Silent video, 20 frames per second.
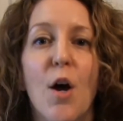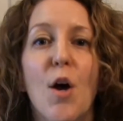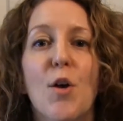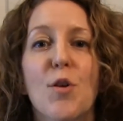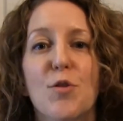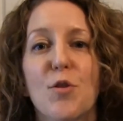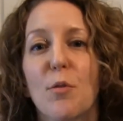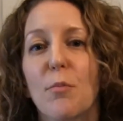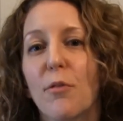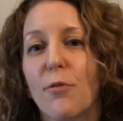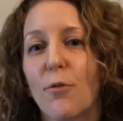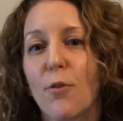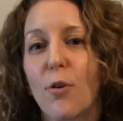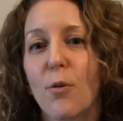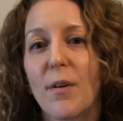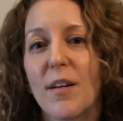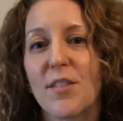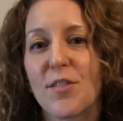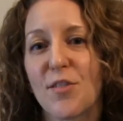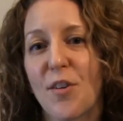So before
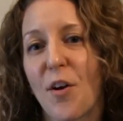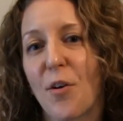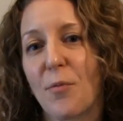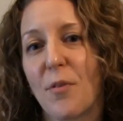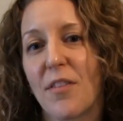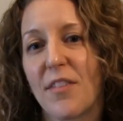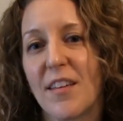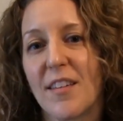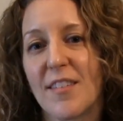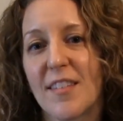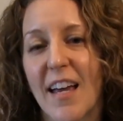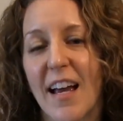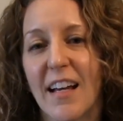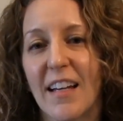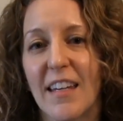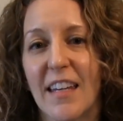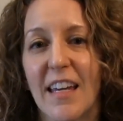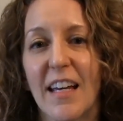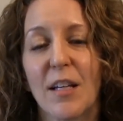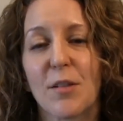we start with these
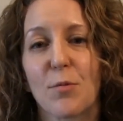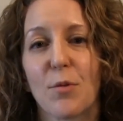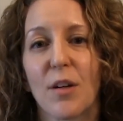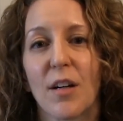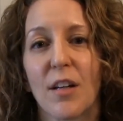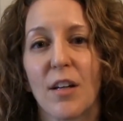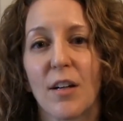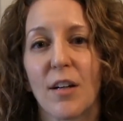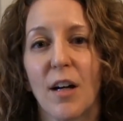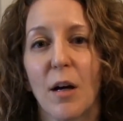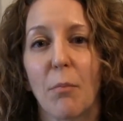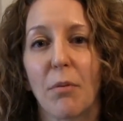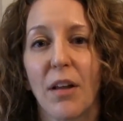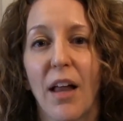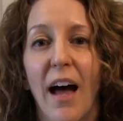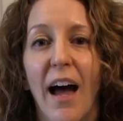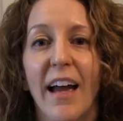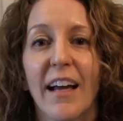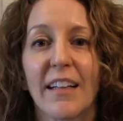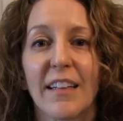techniques, we're going to
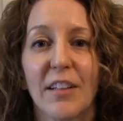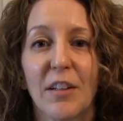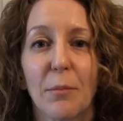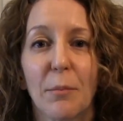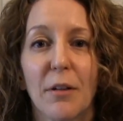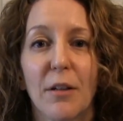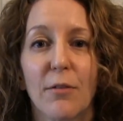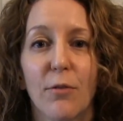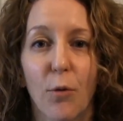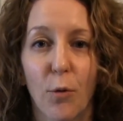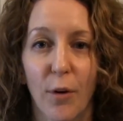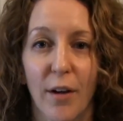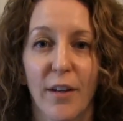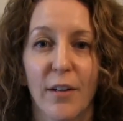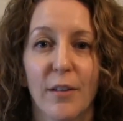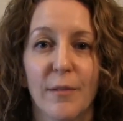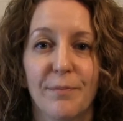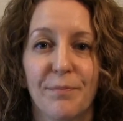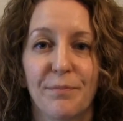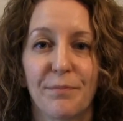apply a little bit of
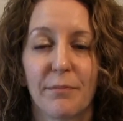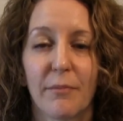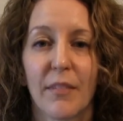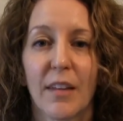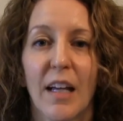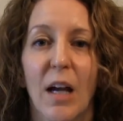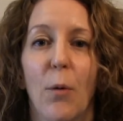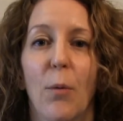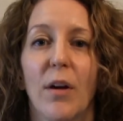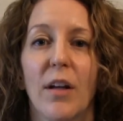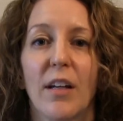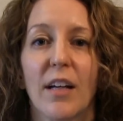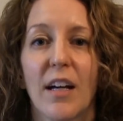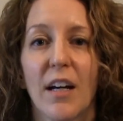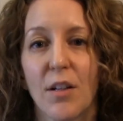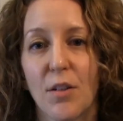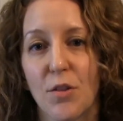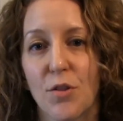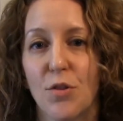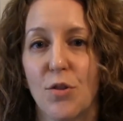oil. And we're going to
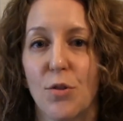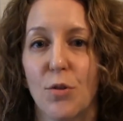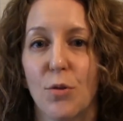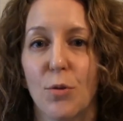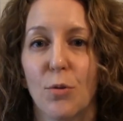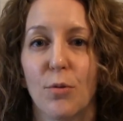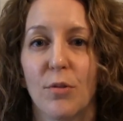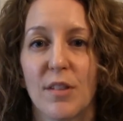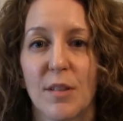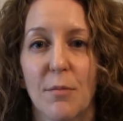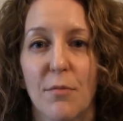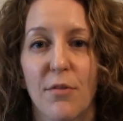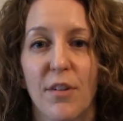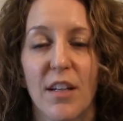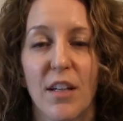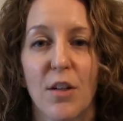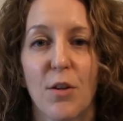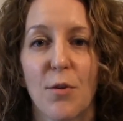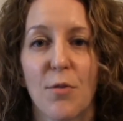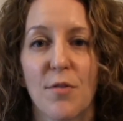cut to some
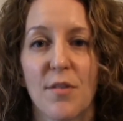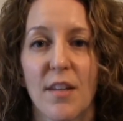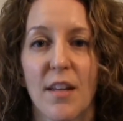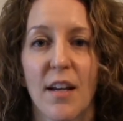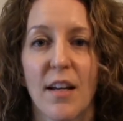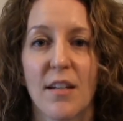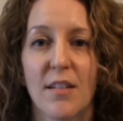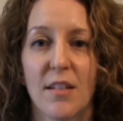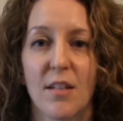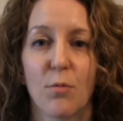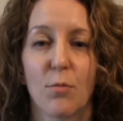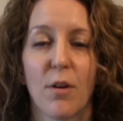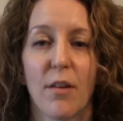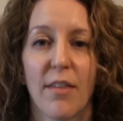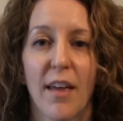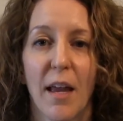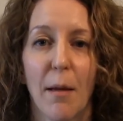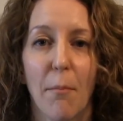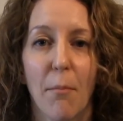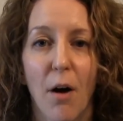videos that I did with
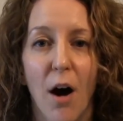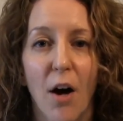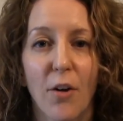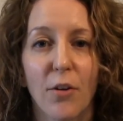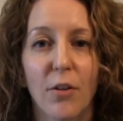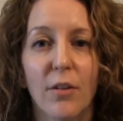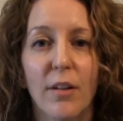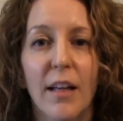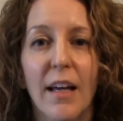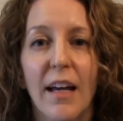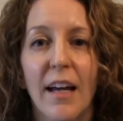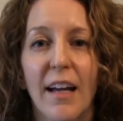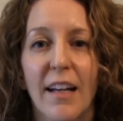a model.